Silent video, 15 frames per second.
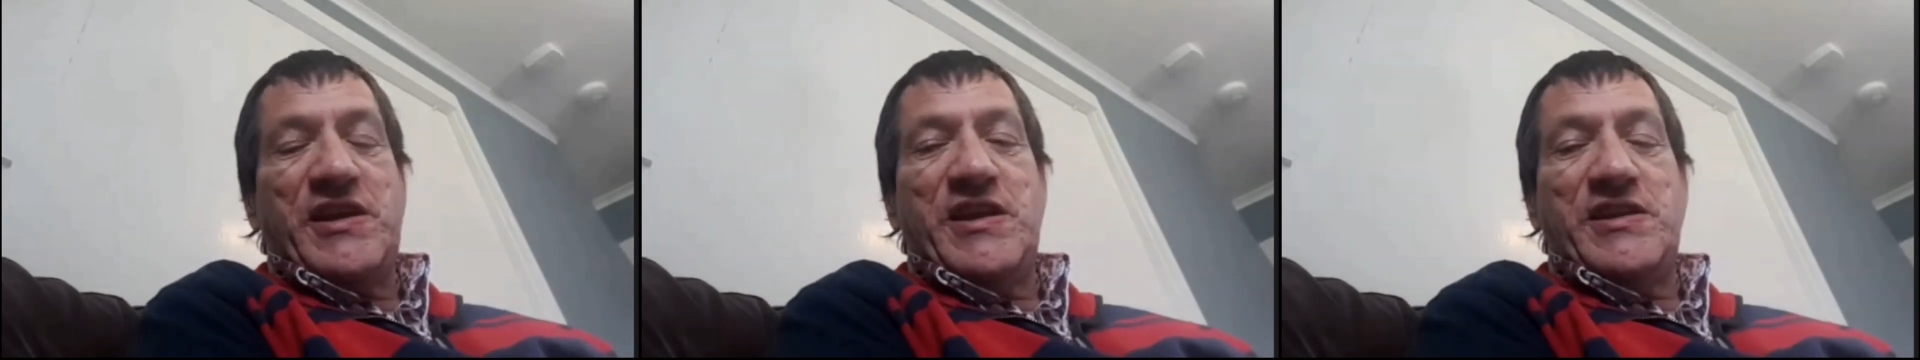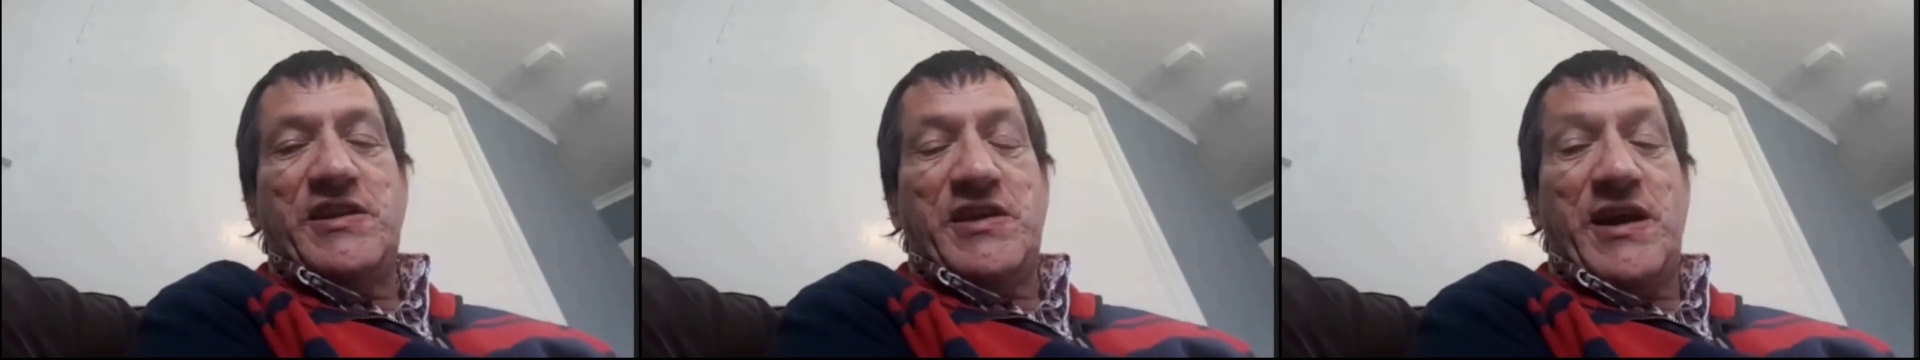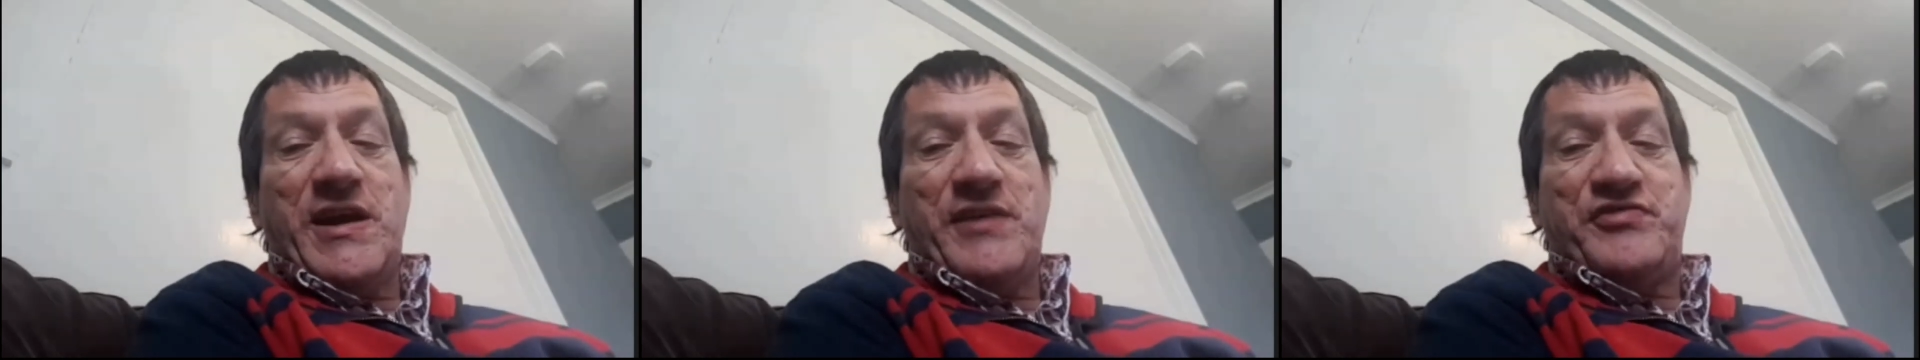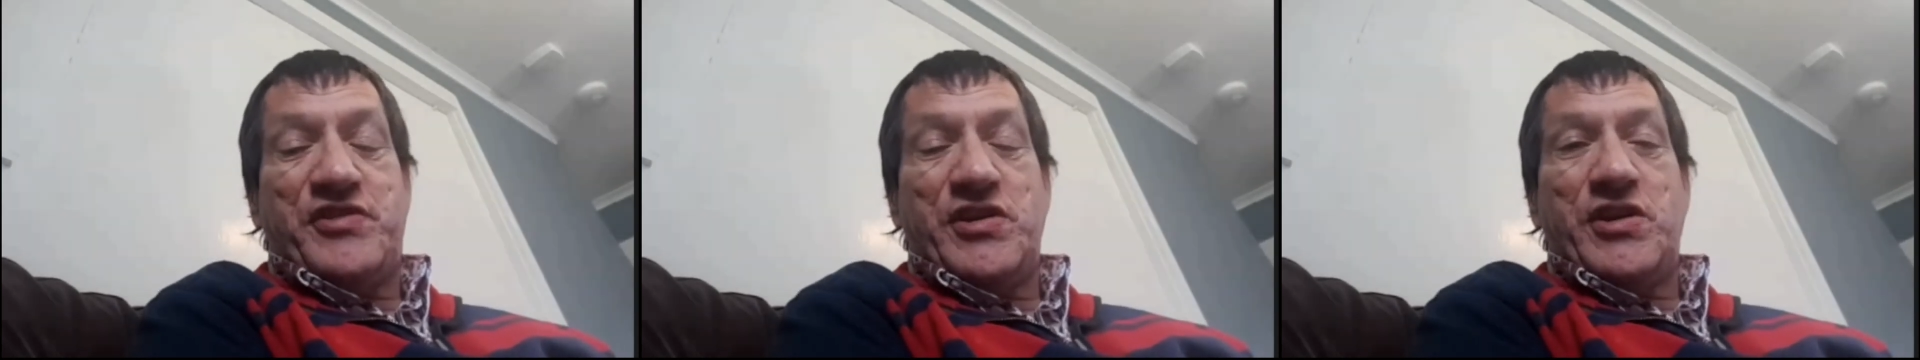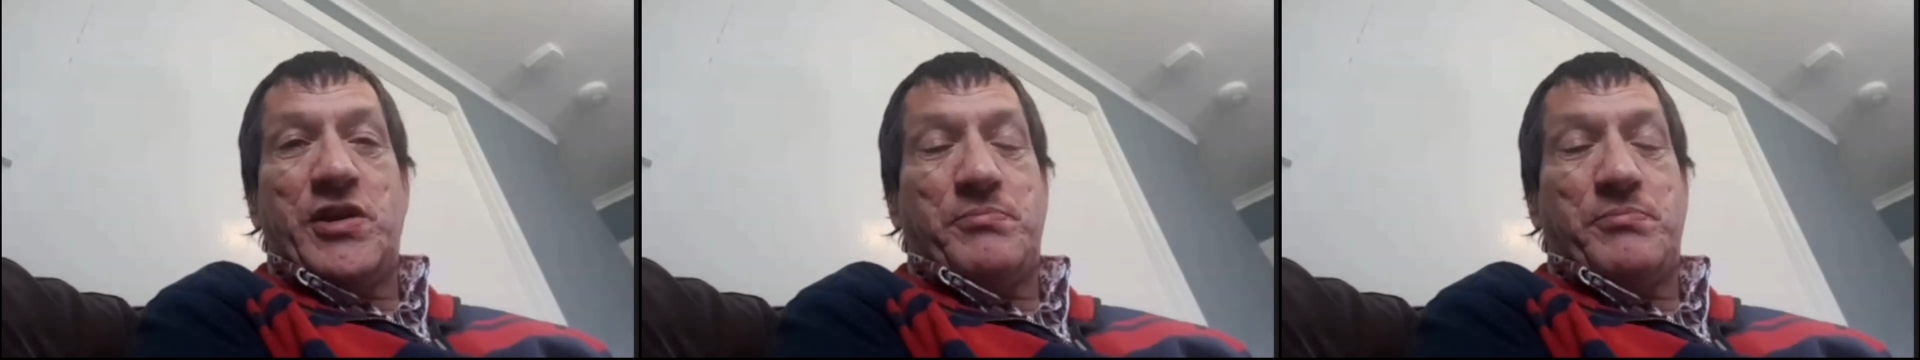Aida. I've
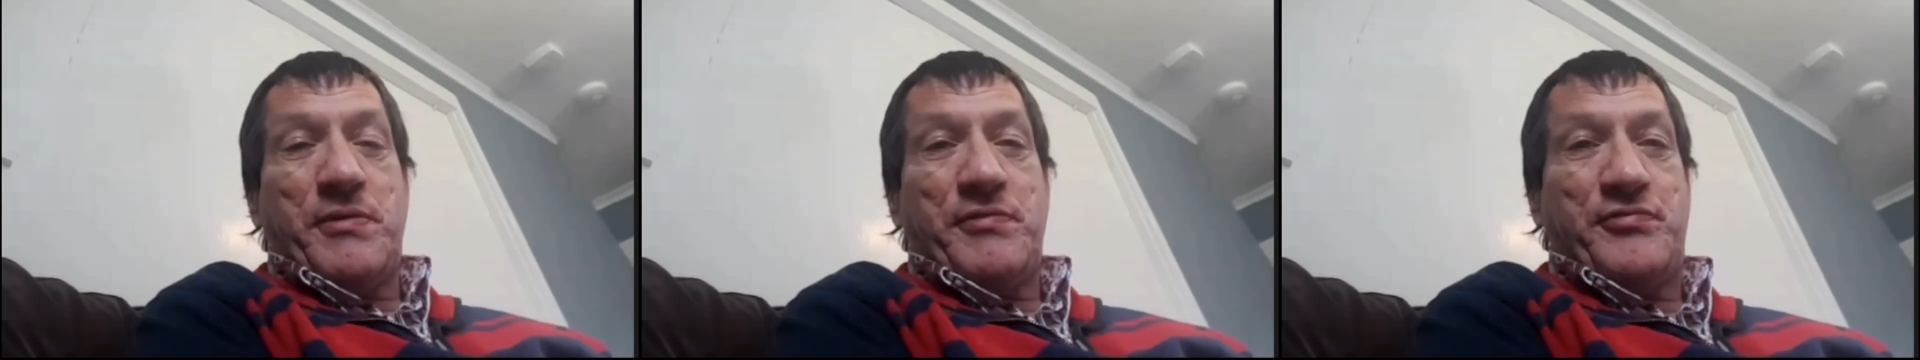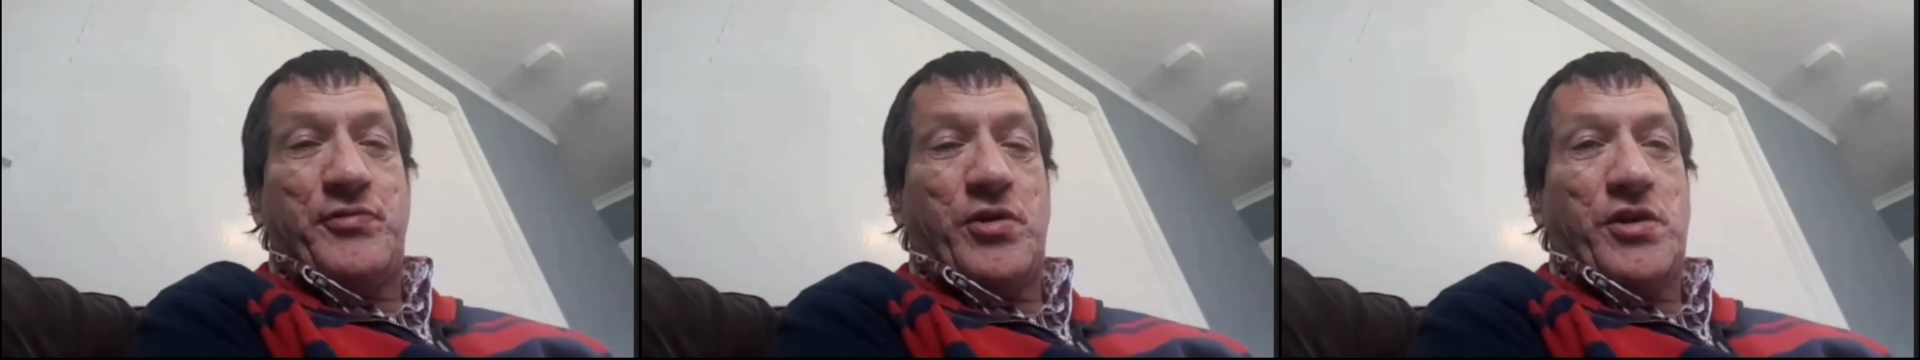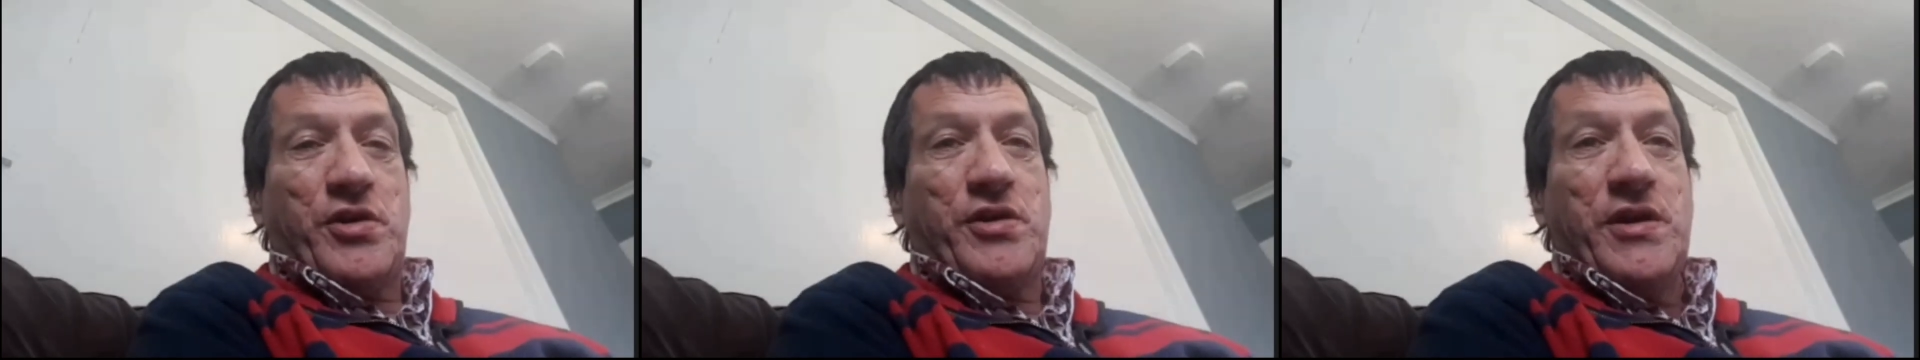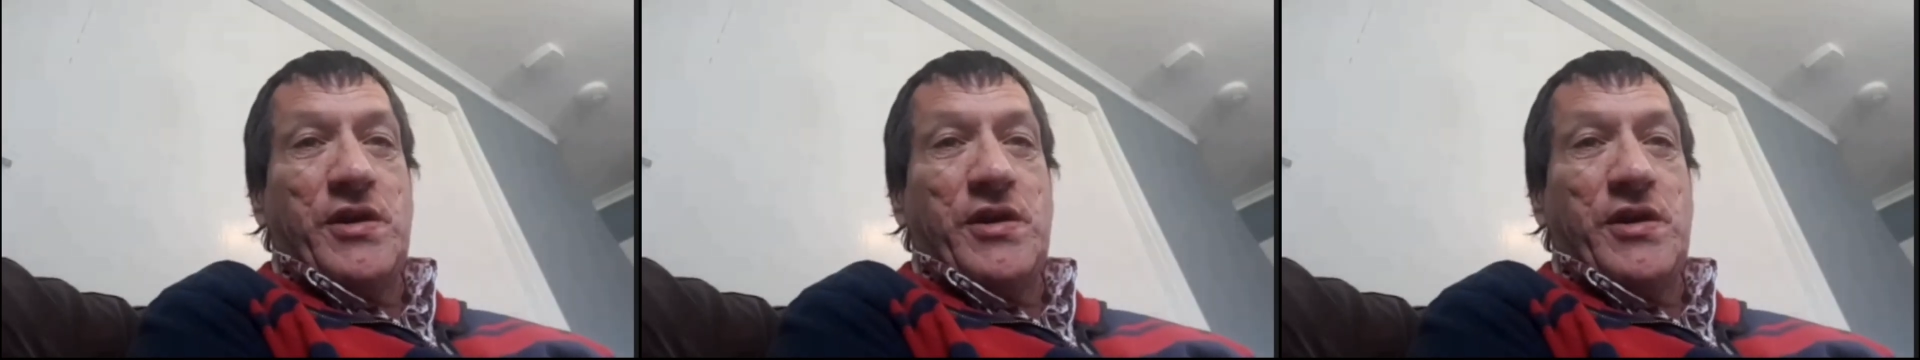seen her before.